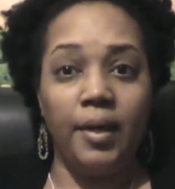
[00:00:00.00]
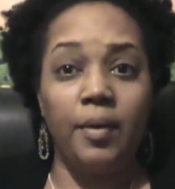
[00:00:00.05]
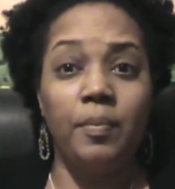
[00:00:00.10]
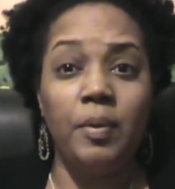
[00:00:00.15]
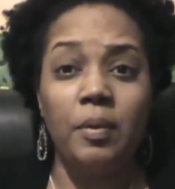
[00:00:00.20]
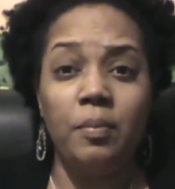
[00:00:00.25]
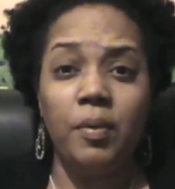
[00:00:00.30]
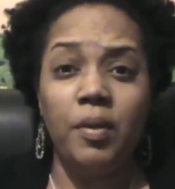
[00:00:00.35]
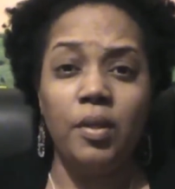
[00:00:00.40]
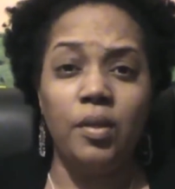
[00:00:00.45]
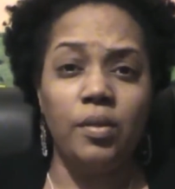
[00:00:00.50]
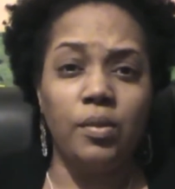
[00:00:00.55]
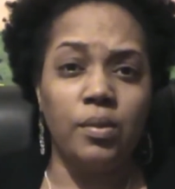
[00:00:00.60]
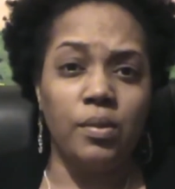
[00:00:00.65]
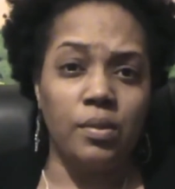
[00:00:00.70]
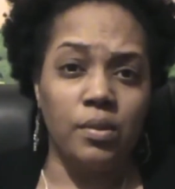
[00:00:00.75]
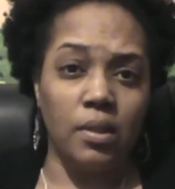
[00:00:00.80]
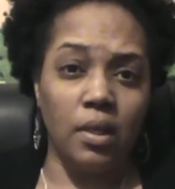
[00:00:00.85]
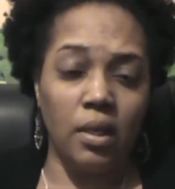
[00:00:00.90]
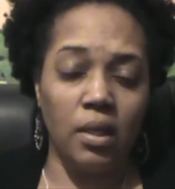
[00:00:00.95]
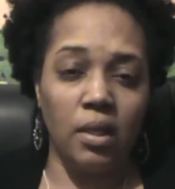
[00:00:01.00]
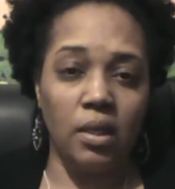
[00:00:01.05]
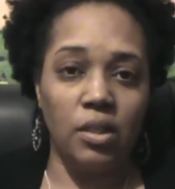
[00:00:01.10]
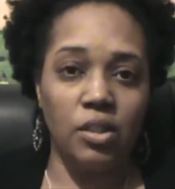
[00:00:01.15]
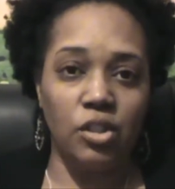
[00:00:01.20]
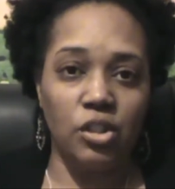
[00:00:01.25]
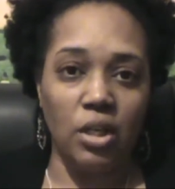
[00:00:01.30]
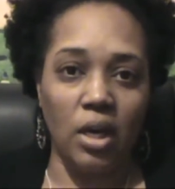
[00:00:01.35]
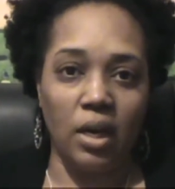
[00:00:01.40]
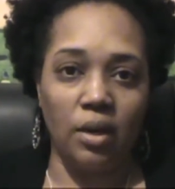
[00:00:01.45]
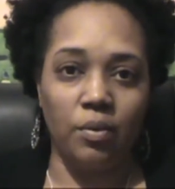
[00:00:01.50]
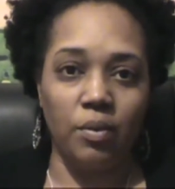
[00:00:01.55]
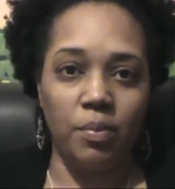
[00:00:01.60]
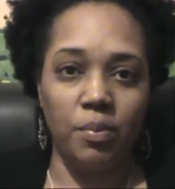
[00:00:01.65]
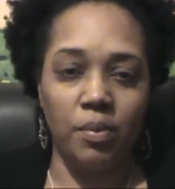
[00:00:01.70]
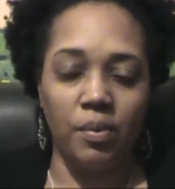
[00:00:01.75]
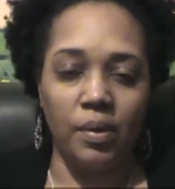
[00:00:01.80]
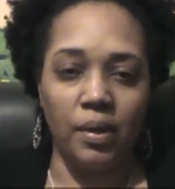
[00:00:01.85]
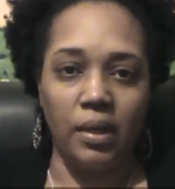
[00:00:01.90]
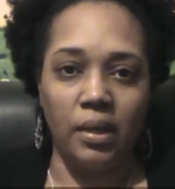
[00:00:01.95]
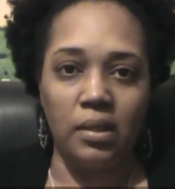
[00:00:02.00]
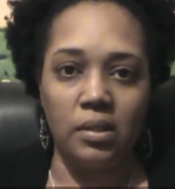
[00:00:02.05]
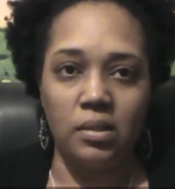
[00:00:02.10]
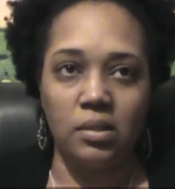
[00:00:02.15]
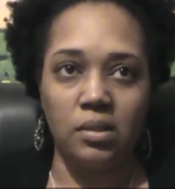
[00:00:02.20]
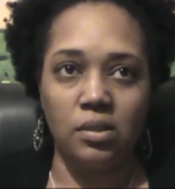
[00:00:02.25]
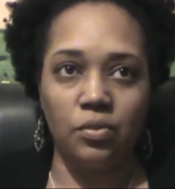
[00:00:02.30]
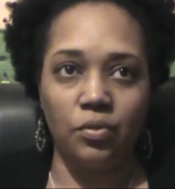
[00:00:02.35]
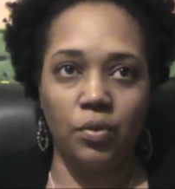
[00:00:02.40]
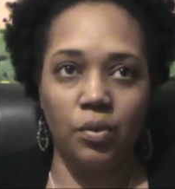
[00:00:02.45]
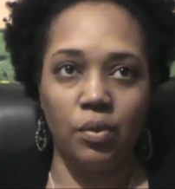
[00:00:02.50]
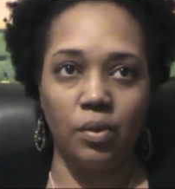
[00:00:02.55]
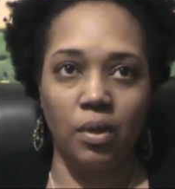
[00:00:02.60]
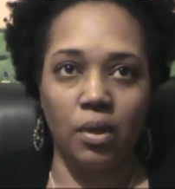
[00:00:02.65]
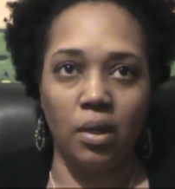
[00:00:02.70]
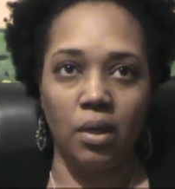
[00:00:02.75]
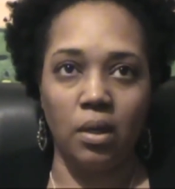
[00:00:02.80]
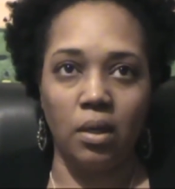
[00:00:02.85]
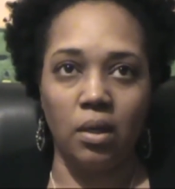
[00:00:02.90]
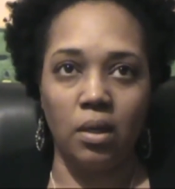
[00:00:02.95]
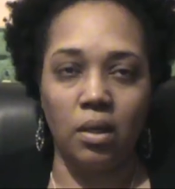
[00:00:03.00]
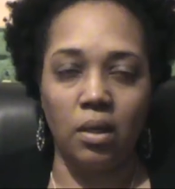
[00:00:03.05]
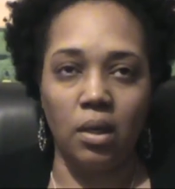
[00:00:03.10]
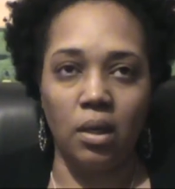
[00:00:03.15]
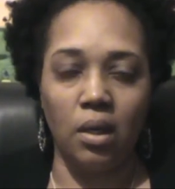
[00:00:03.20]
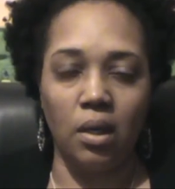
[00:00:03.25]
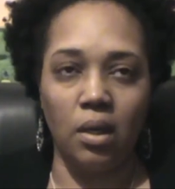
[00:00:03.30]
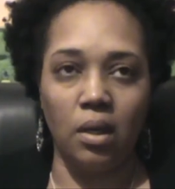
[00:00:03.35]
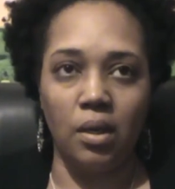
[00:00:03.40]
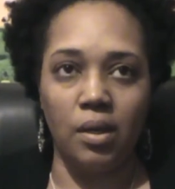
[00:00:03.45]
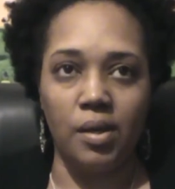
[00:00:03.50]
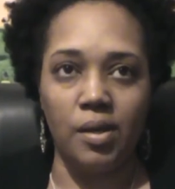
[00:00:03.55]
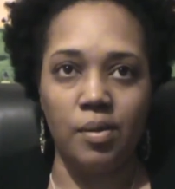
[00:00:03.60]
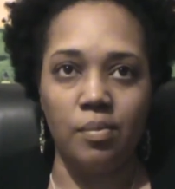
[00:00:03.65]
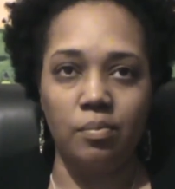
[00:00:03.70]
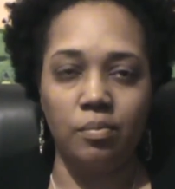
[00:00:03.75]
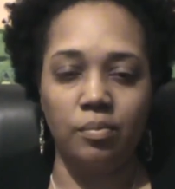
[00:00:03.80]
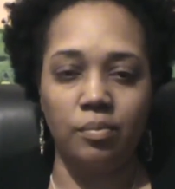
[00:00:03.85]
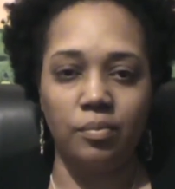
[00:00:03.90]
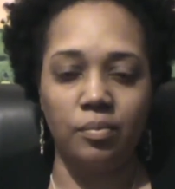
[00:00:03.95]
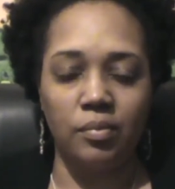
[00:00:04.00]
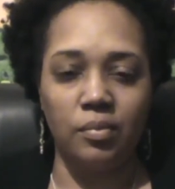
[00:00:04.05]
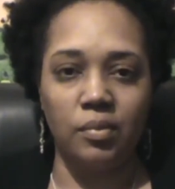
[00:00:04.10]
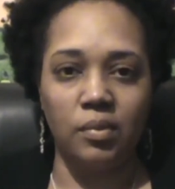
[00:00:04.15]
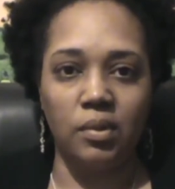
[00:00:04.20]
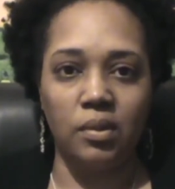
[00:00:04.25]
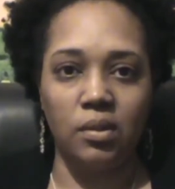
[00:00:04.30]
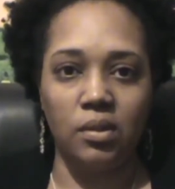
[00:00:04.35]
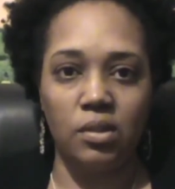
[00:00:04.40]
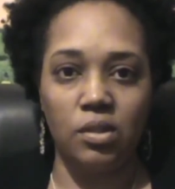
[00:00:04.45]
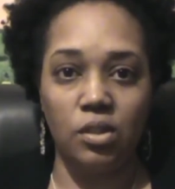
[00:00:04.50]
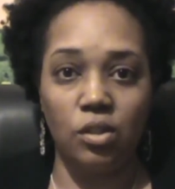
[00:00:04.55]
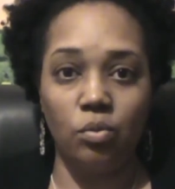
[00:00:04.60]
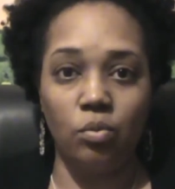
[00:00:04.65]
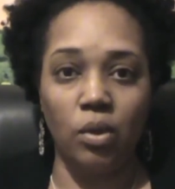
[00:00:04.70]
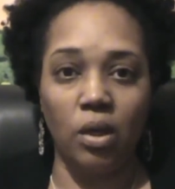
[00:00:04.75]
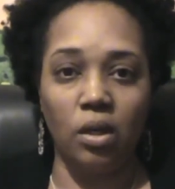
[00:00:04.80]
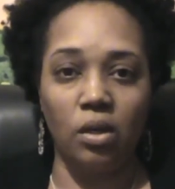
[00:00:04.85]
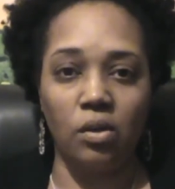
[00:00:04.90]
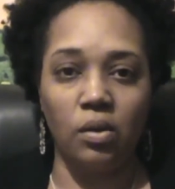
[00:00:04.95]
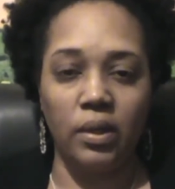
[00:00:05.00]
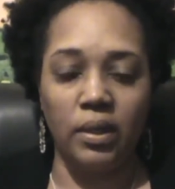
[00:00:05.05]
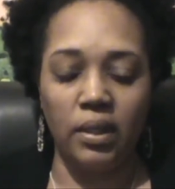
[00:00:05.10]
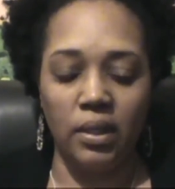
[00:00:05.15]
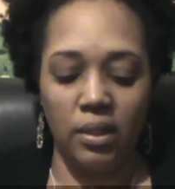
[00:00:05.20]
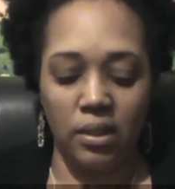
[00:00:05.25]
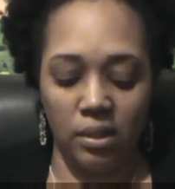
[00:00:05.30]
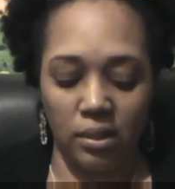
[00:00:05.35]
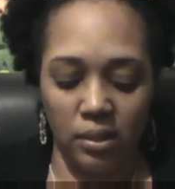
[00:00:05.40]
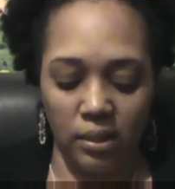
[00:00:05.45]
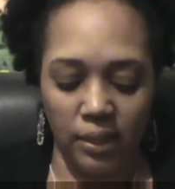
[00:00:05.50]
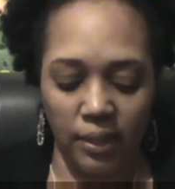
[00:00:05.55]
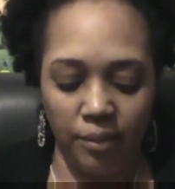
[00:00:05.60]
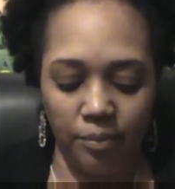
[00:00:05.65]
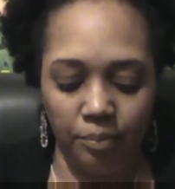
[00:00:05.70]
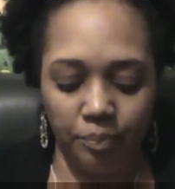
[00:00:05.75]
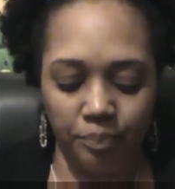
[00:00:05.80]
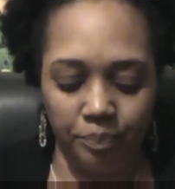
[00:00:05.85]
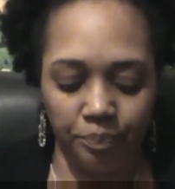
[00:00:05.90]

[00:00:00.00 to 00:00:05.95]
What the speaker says: People use chakra points for to work on healing.